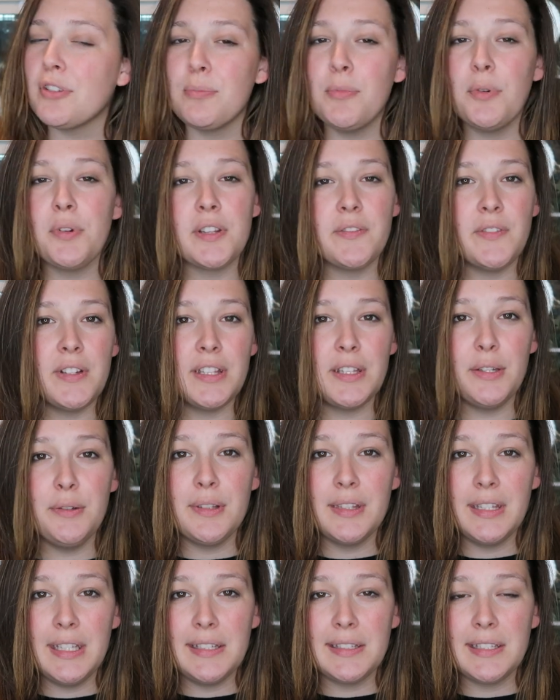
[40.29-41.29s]
which most of us
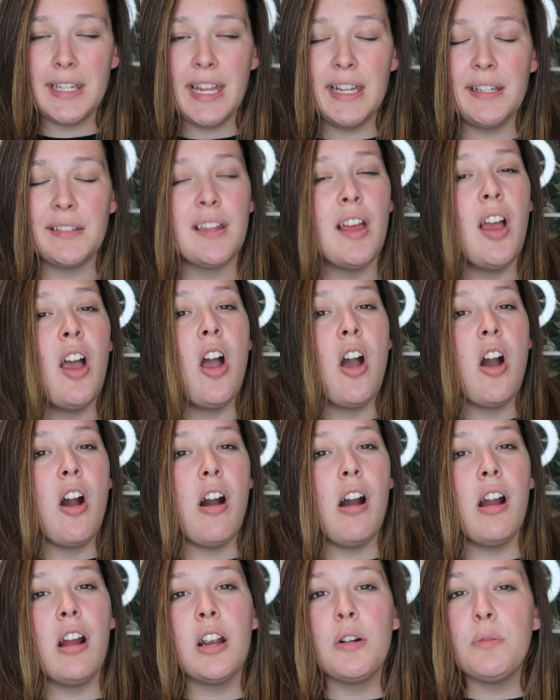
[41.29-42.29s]
use these days,
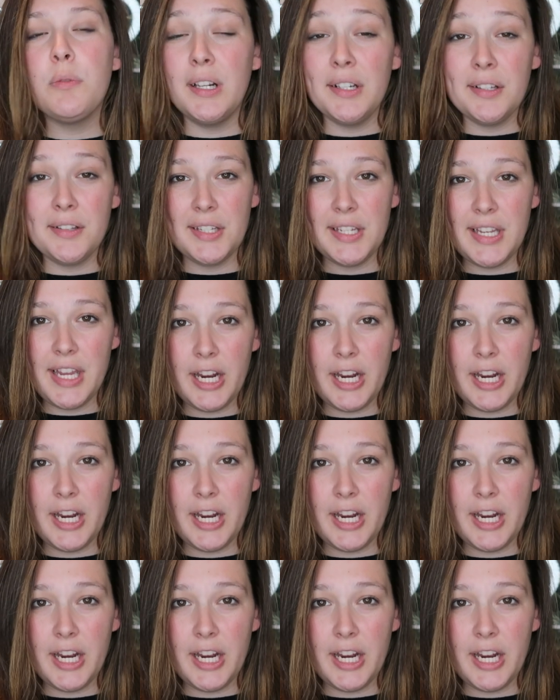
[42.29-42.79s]
are once a